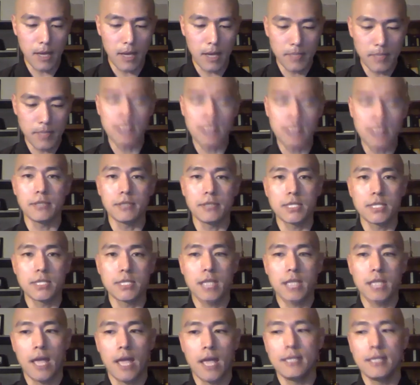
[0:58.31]

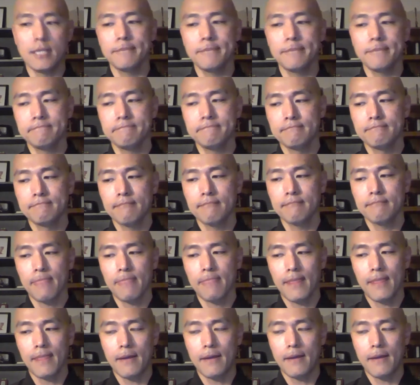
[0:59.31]
misunderstanding,
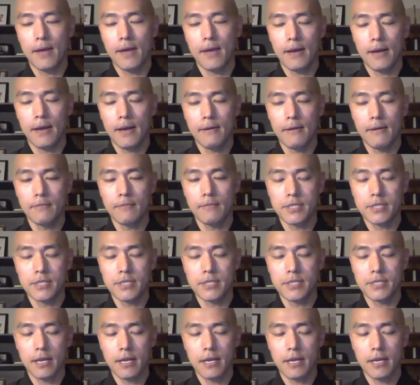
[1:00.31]
which